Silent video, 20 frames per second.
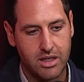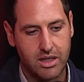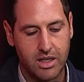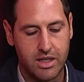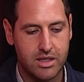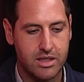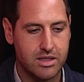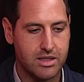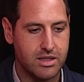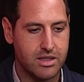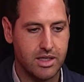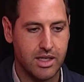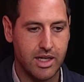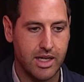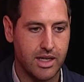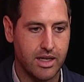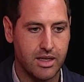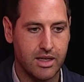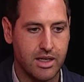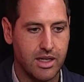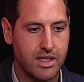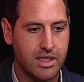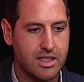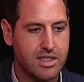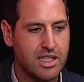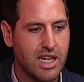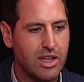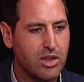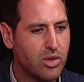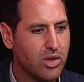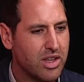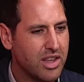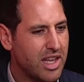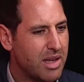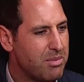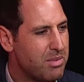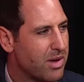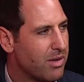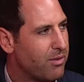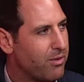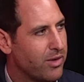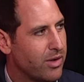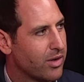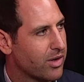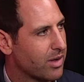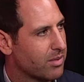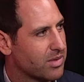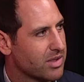I just yeah, I just, I, I look at their midfield.